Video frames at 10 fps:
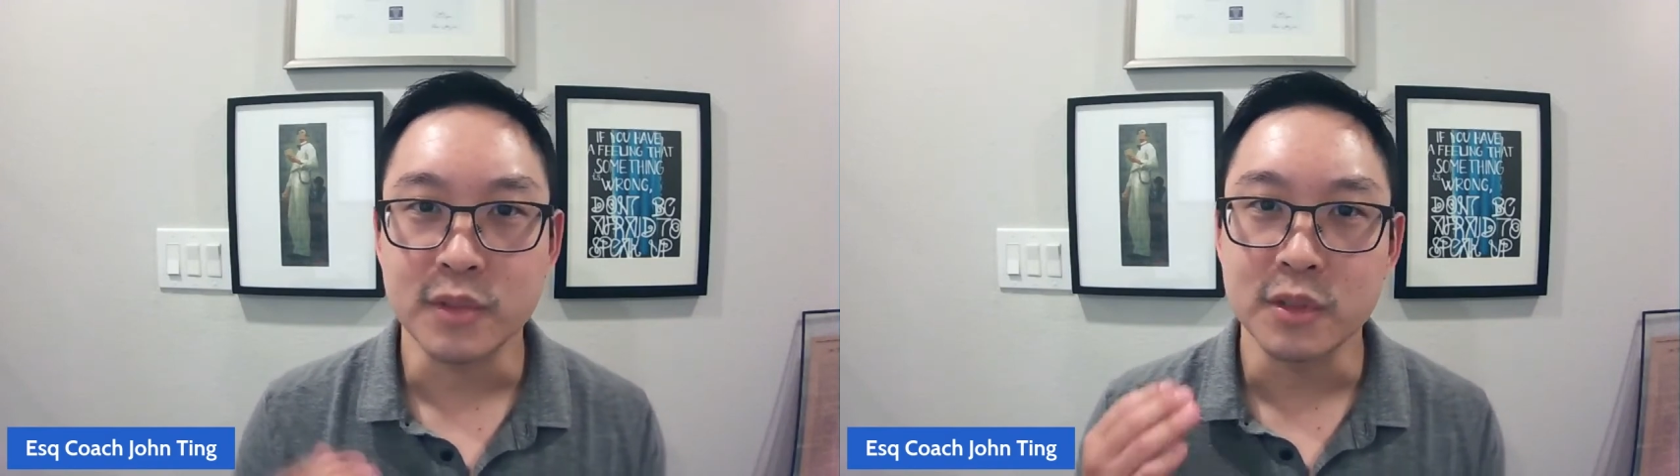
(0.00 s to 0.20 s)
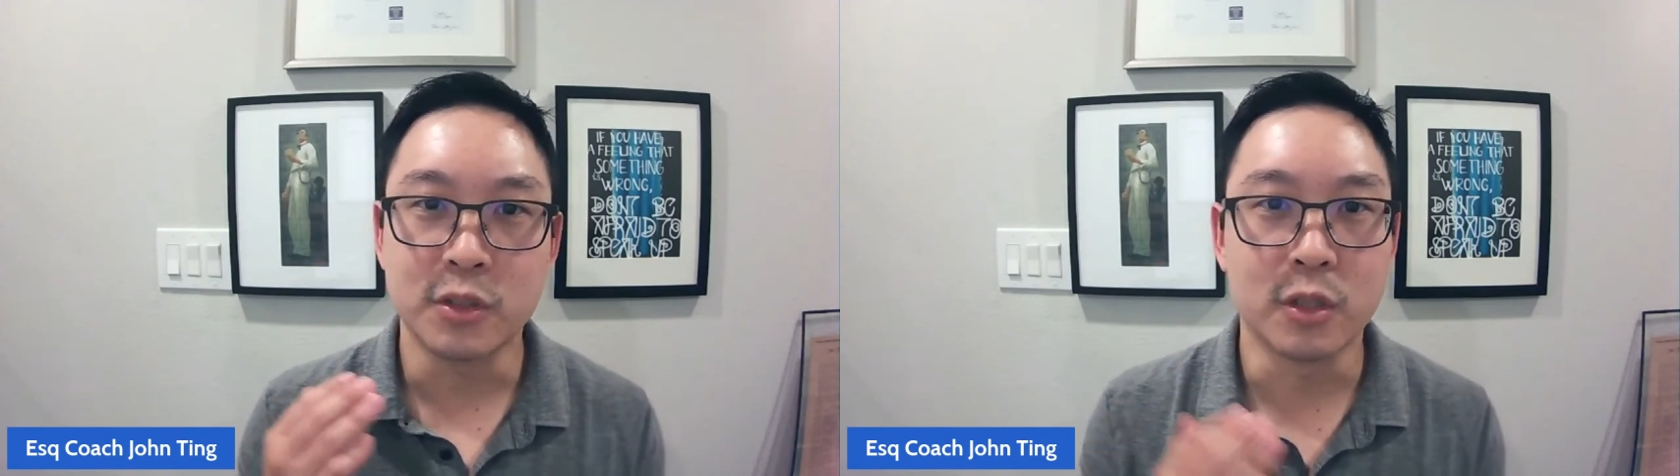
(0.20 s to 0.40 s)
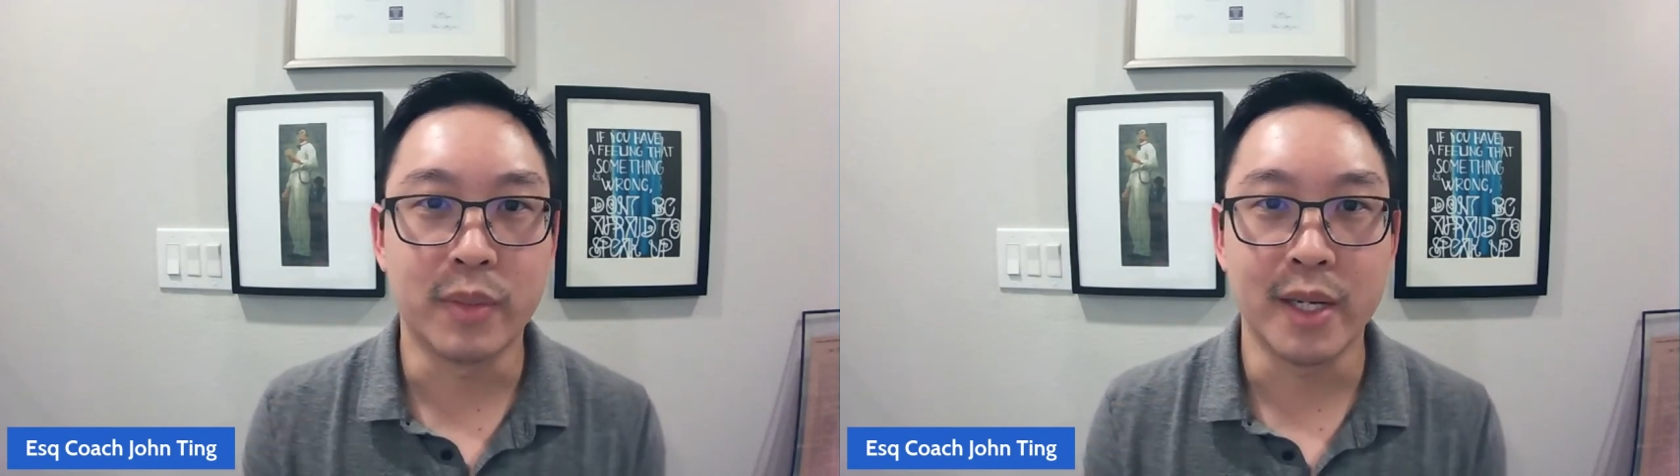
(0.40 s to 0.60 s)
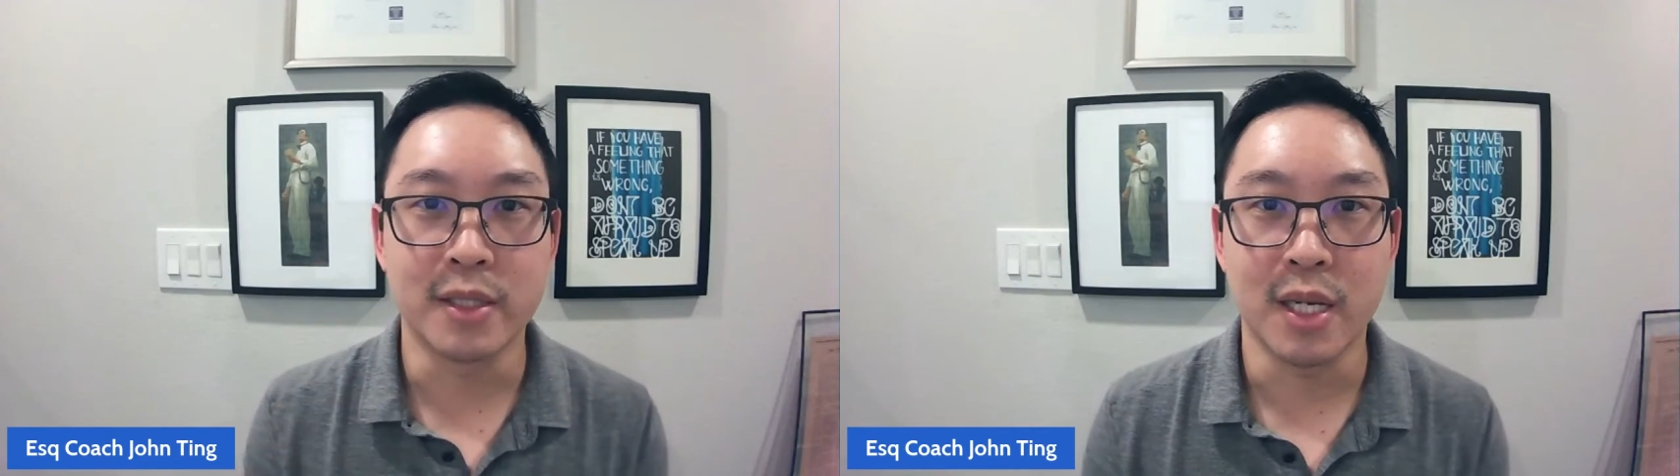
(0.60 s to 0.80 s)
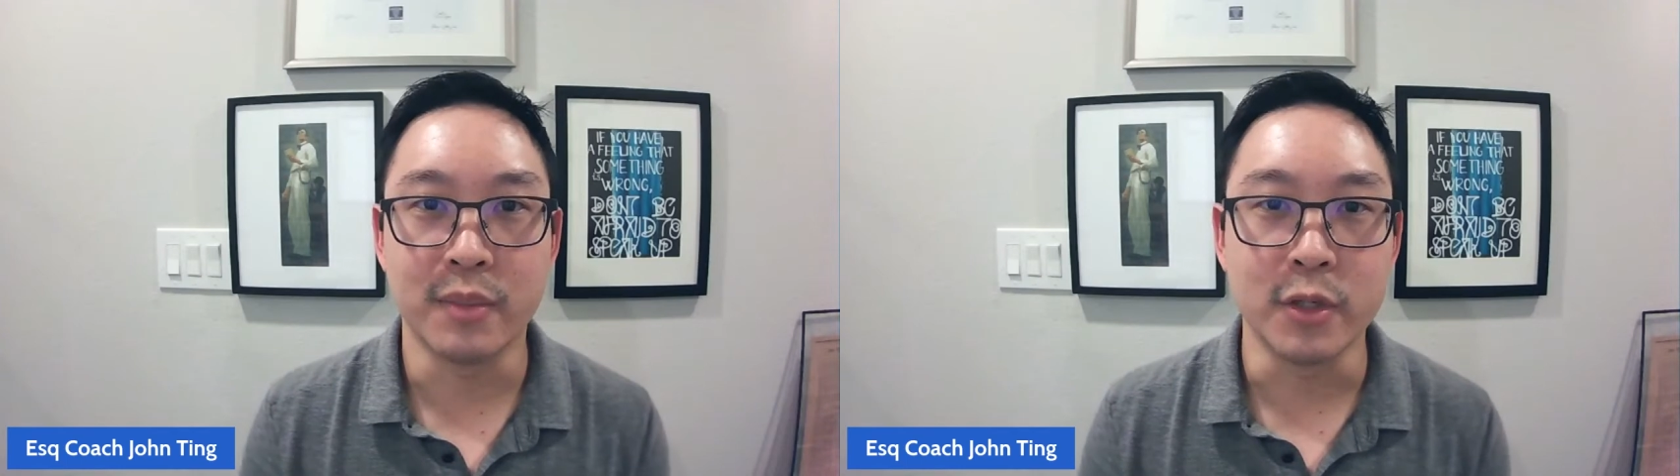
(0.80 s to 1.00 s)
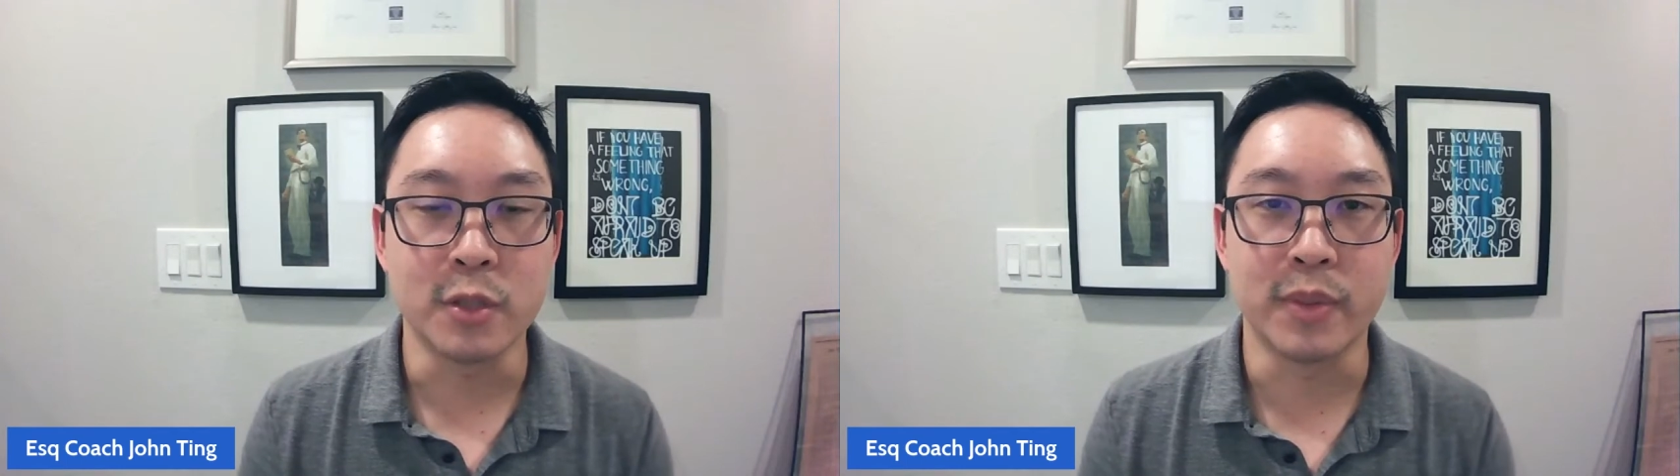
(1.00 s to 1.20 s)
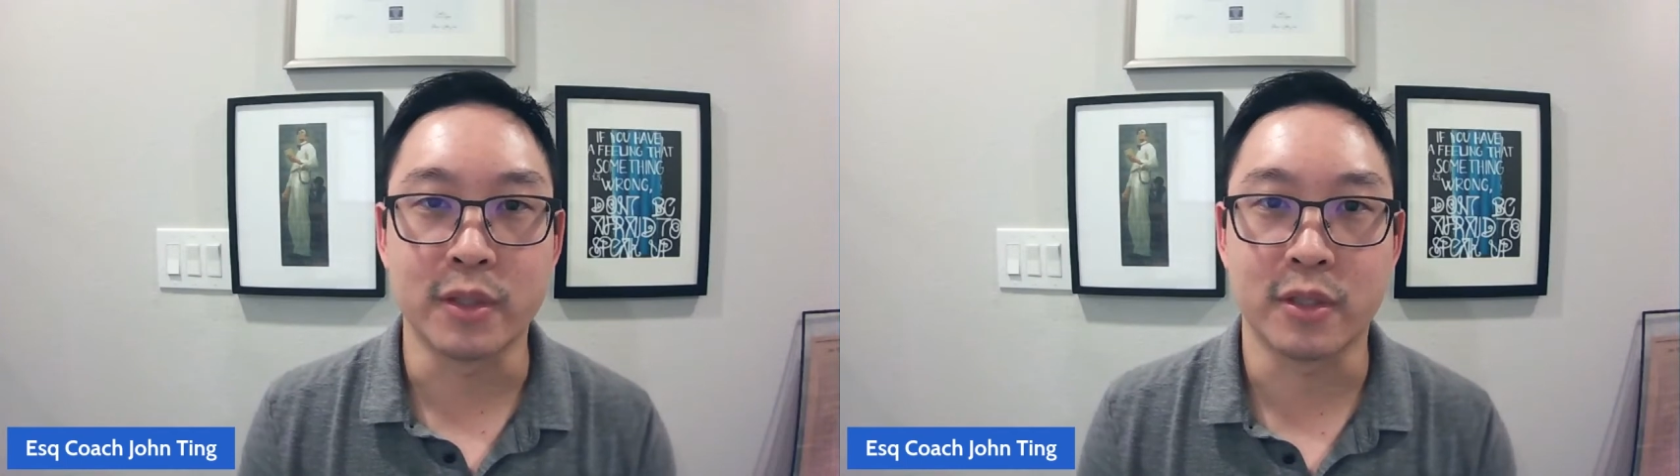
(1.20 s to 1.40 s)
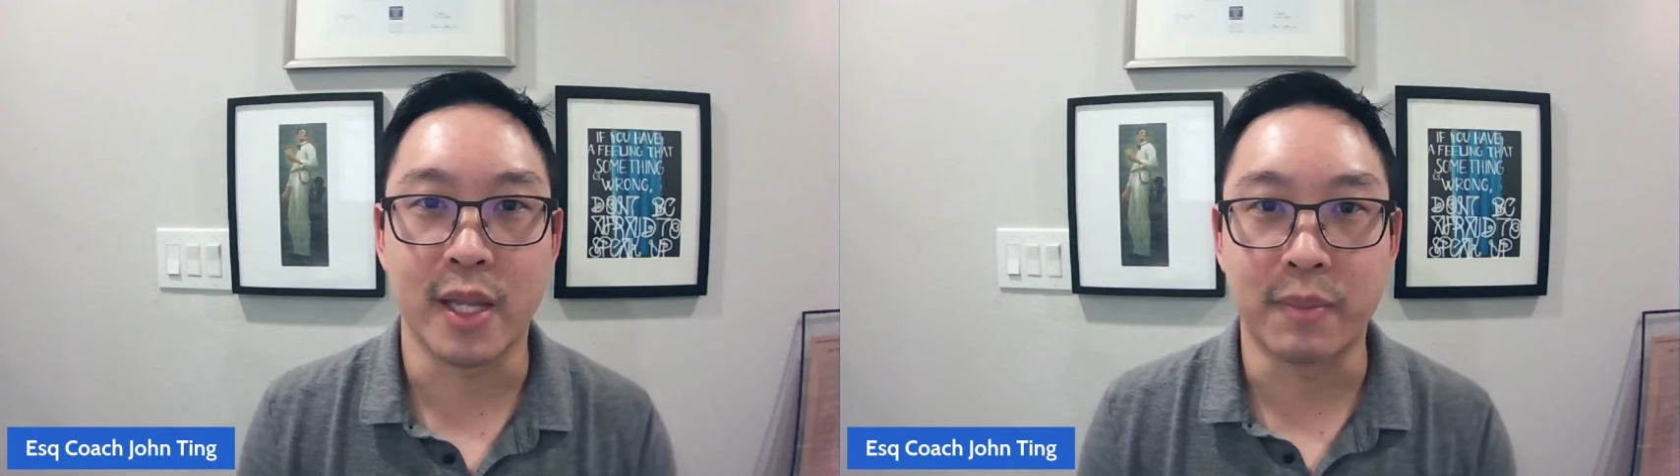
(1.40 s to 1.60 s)
So by the time you
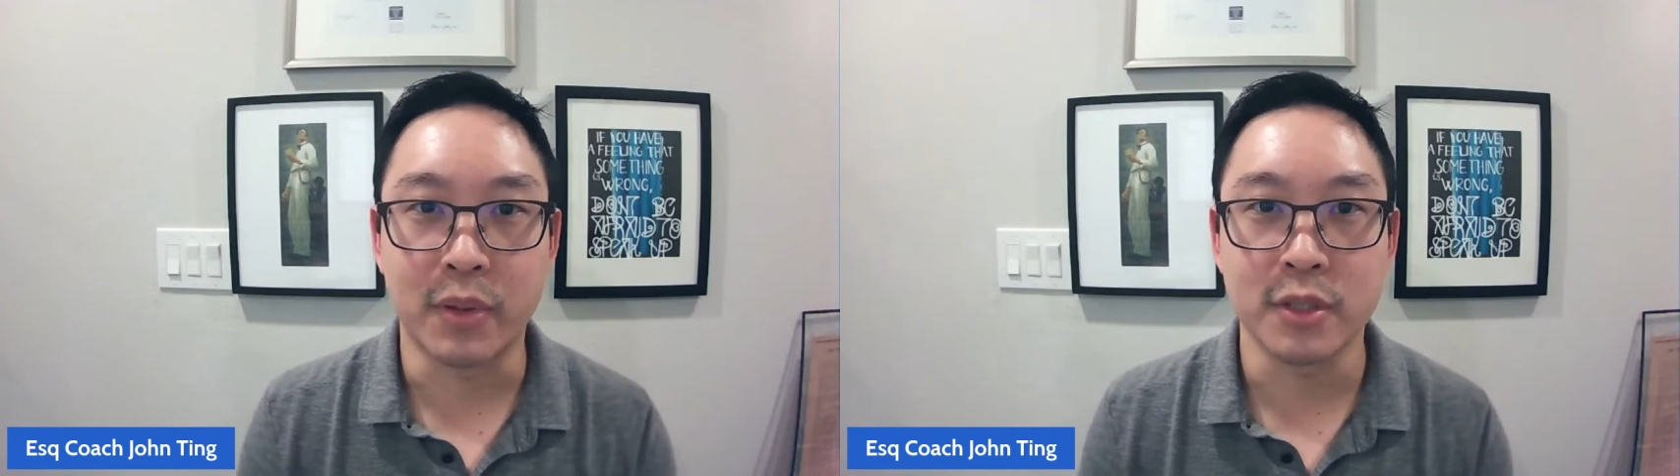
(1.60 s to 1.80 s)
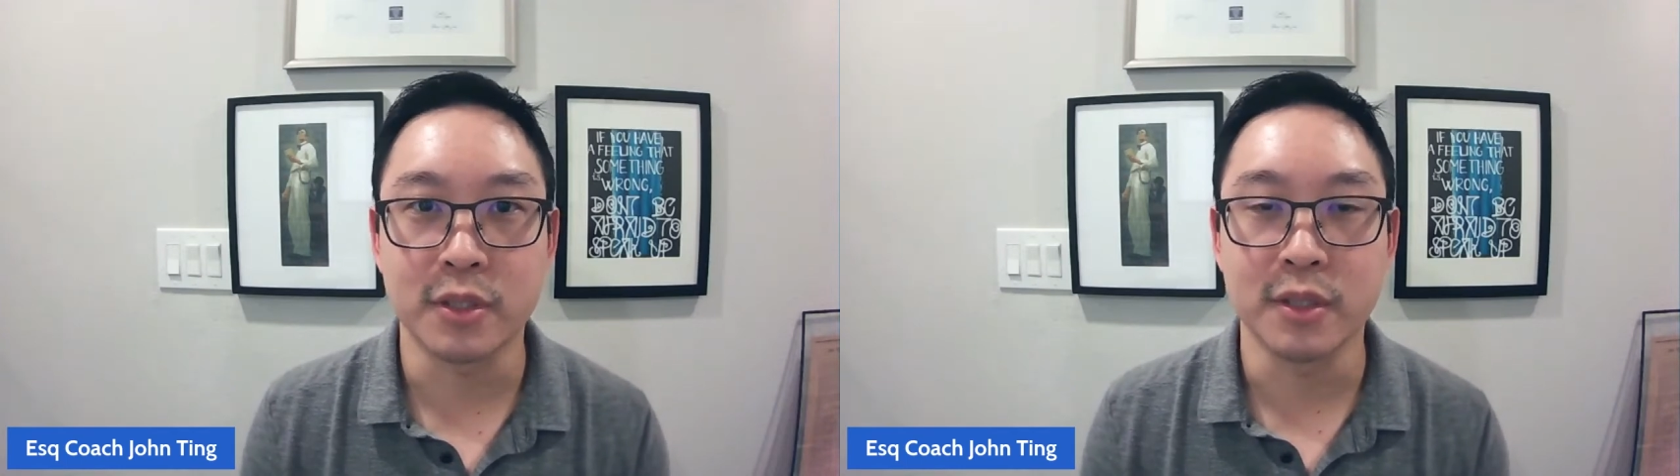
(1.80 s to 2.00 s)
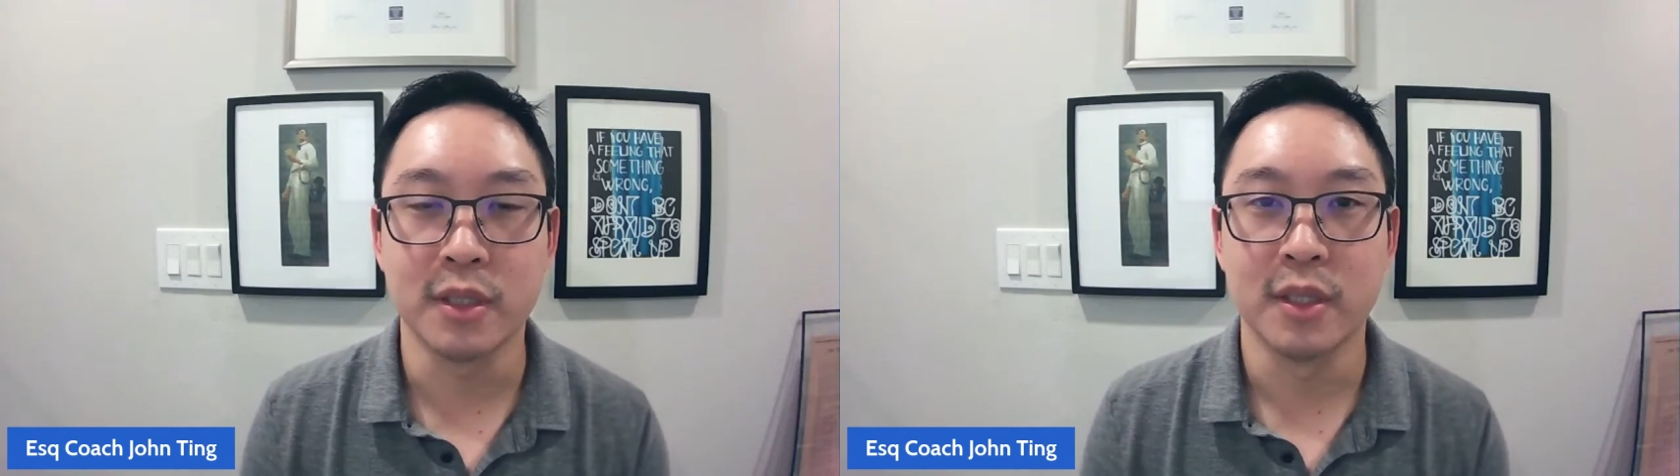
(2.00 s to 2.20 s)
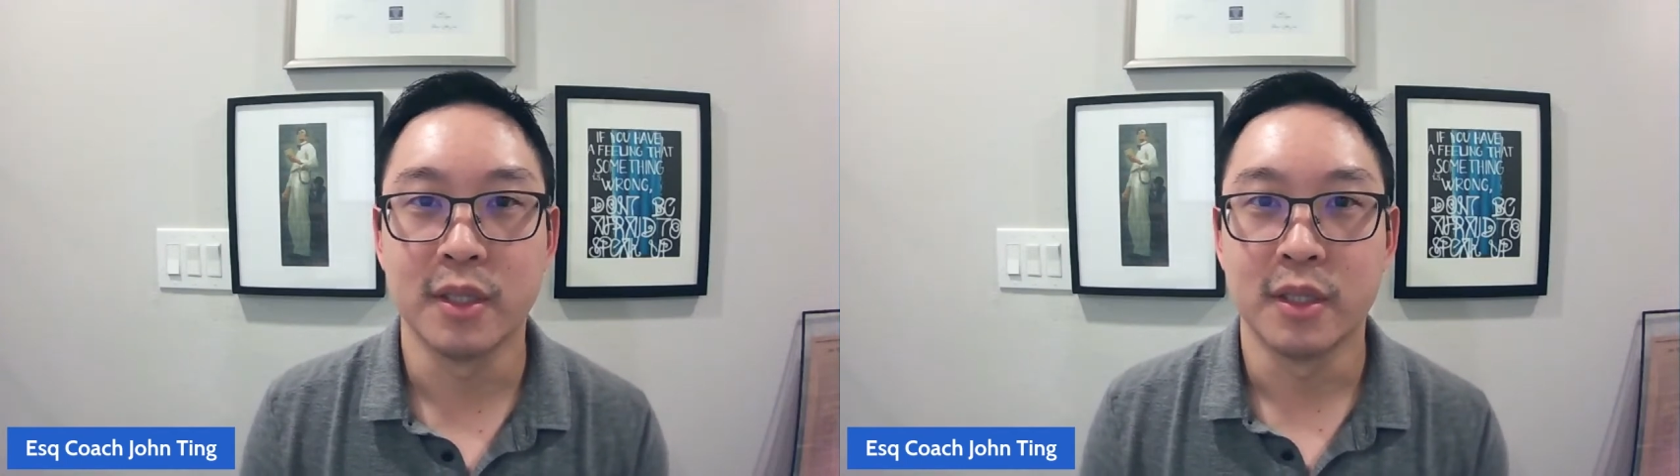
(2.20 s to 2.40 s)
speak to that person,